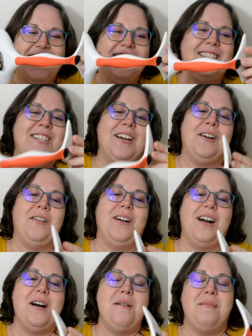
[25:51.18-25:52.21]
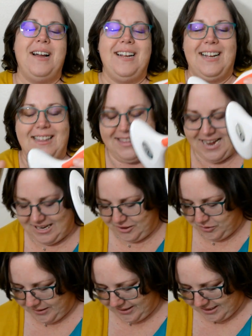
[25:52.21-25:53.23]
So, I got that.
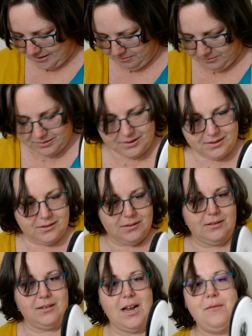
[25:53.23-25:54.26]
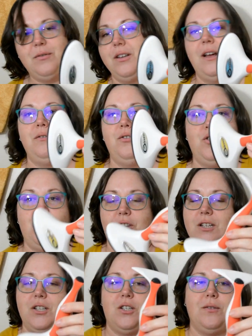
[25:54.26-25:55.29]
So it comes,
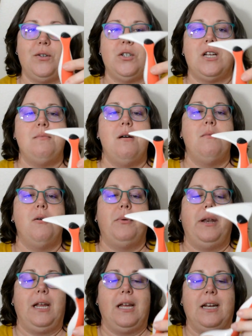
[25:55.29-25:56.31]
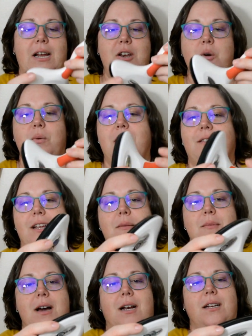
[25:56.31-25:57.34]
this is the first time I'm opening it. I know nothing
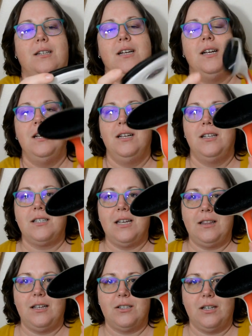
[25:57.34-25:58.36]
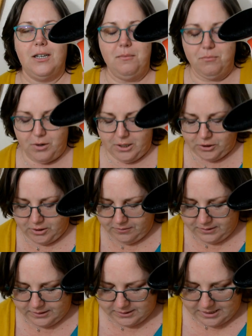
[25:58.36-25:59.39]
about it. Looks like there's a lint brush on
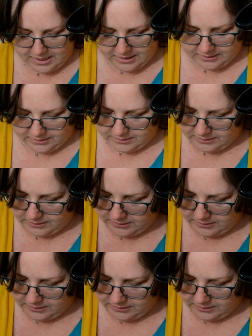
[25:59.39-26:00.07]
this end.